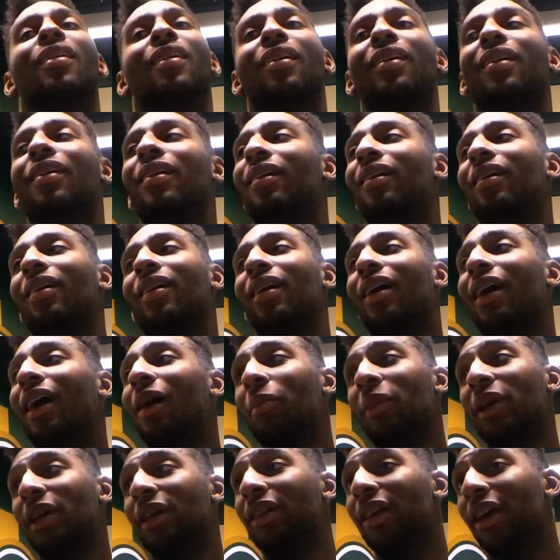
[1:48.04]
here tonight? I
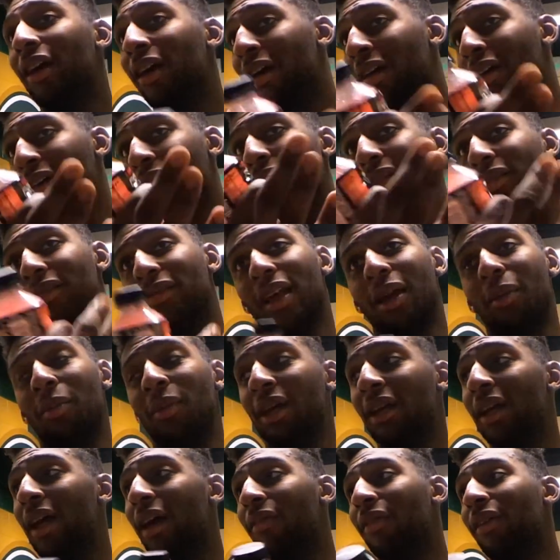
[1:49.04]
mean, they they
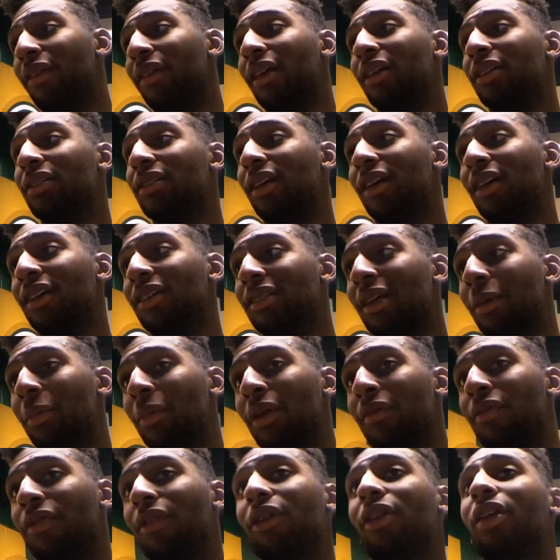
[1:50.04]
mean everything to us. I
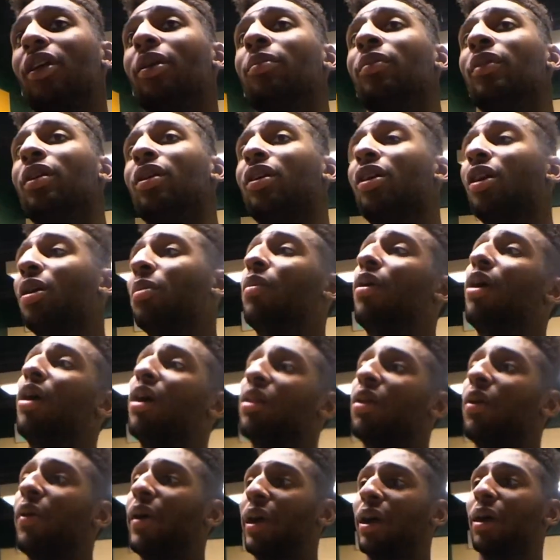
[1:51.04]
mean, for them to come
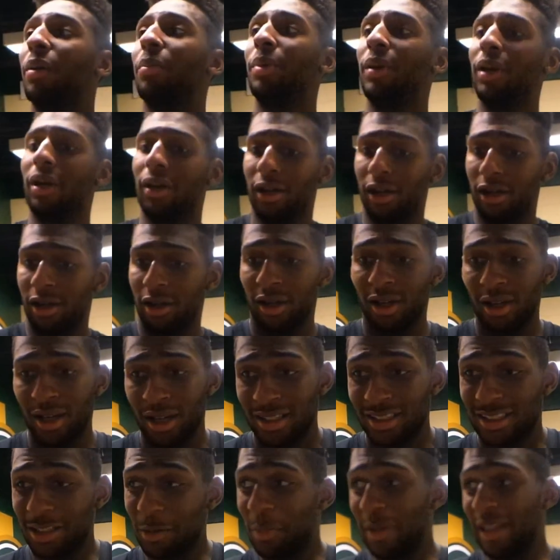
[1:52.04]
all the way up here,
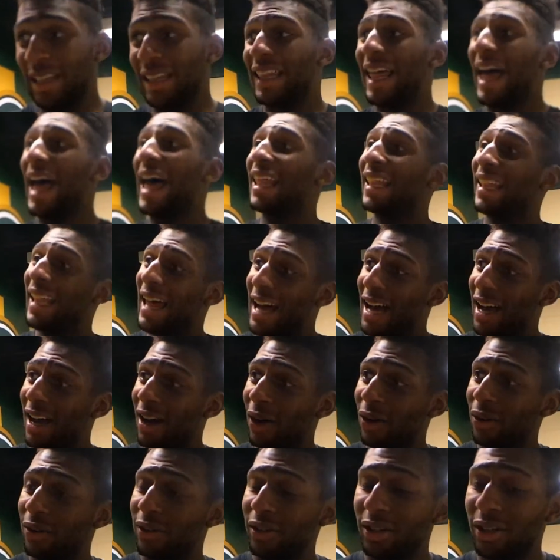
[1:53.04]
to be that
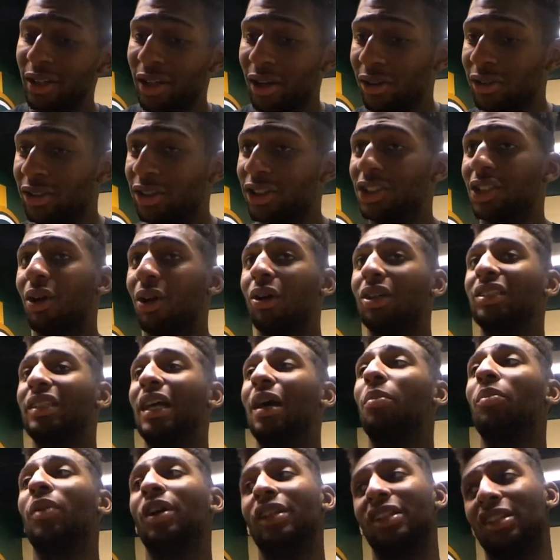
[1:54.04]
loud, you know, to show us
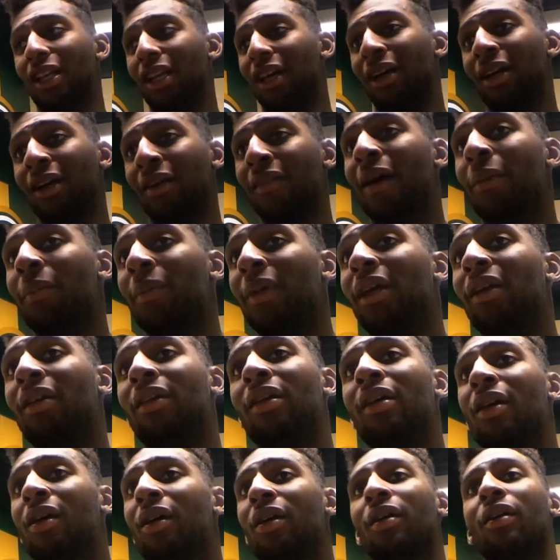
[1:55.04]
that much love. I mean,
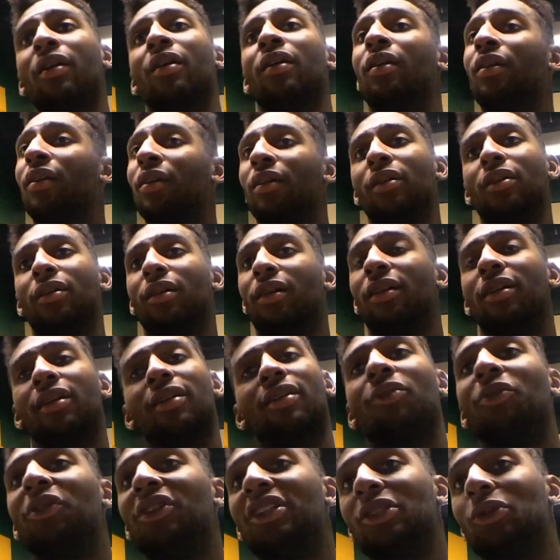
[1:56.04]

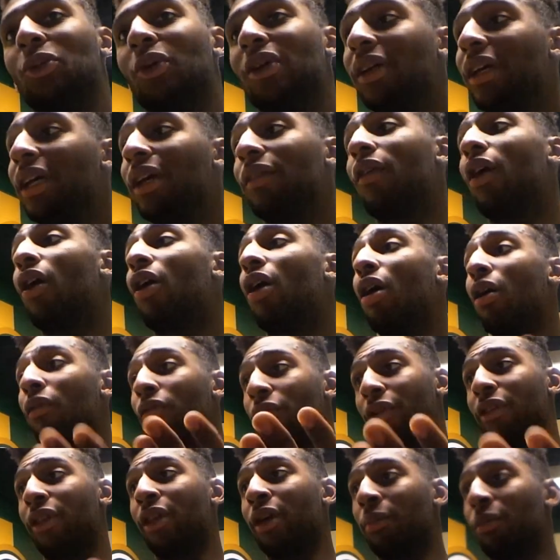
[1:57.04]
we just want to give our all
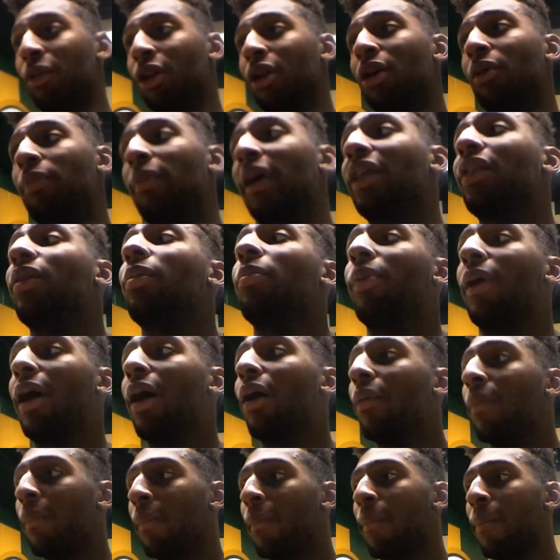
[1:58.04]
for them, you know, make them
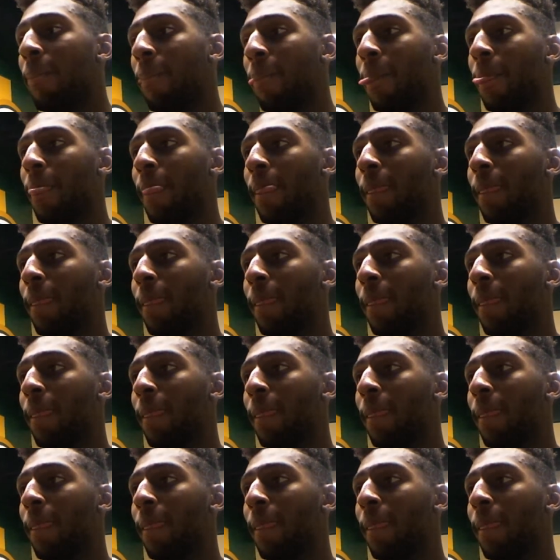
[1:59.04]
proud. Quick